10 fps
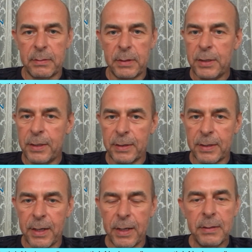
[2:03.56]
Indian
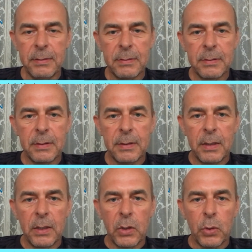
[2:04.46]
guy
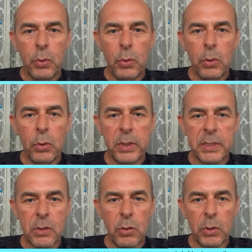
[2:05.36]
who
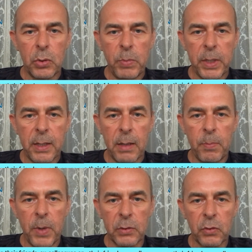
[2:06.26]
is going to become
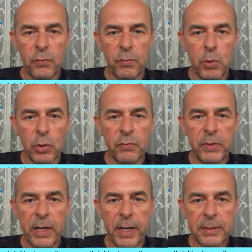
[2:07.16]
part of board of
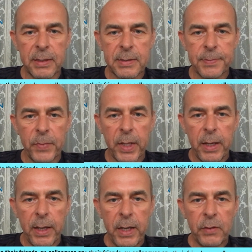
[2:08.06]
directors.
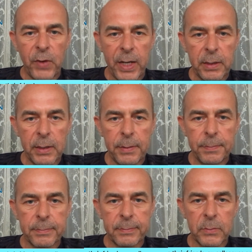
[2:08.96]
And finally,
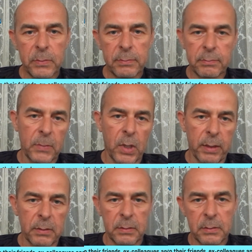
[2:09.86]

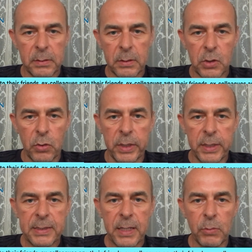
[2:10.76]
sorry,
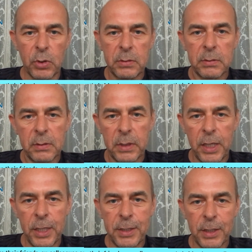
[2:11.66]
this time not
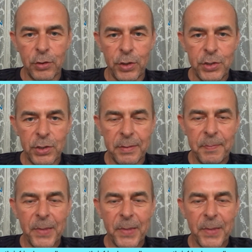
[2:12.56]
Indian origin,